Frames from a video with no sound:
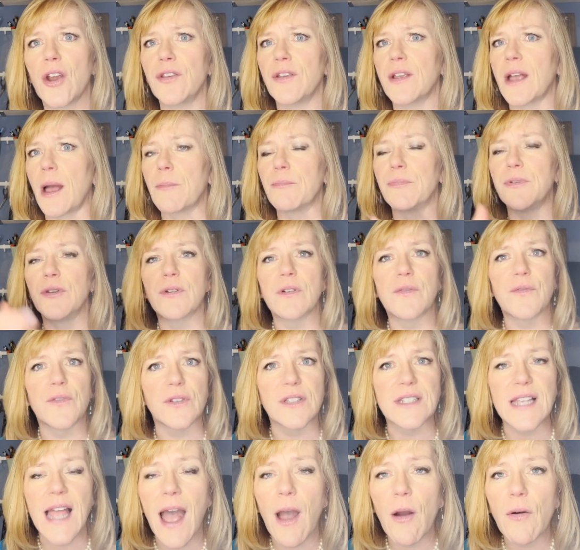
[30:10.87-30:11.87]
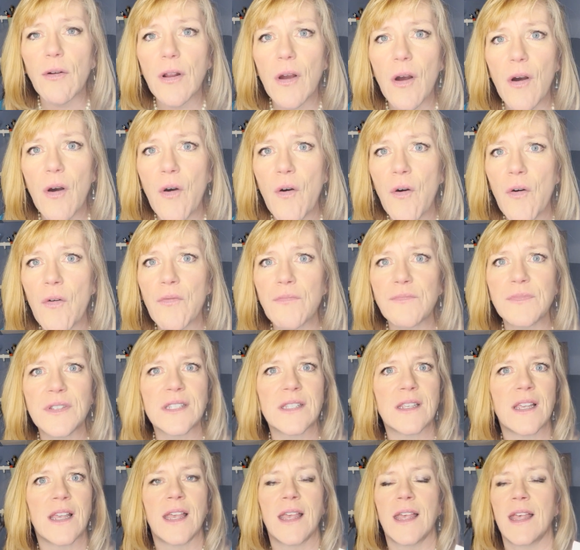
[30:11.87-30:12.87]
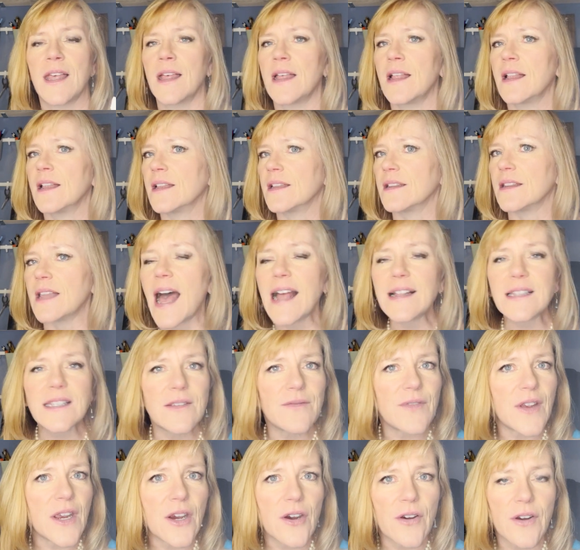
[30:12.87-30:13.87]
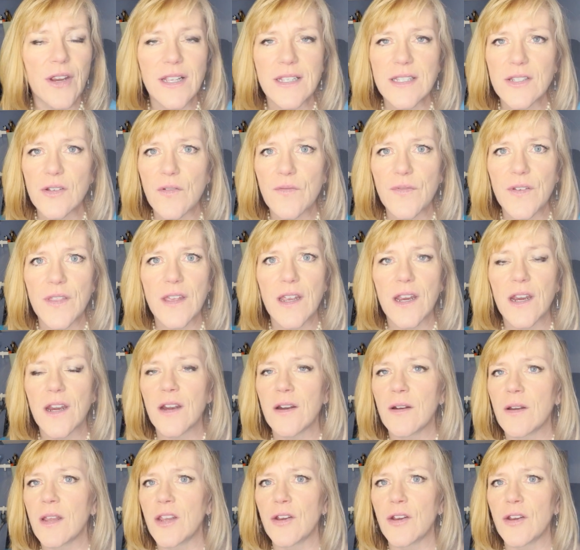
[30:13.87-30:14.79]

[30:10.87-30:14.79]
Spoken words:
You got beautiful townhomes, lots of areas over there.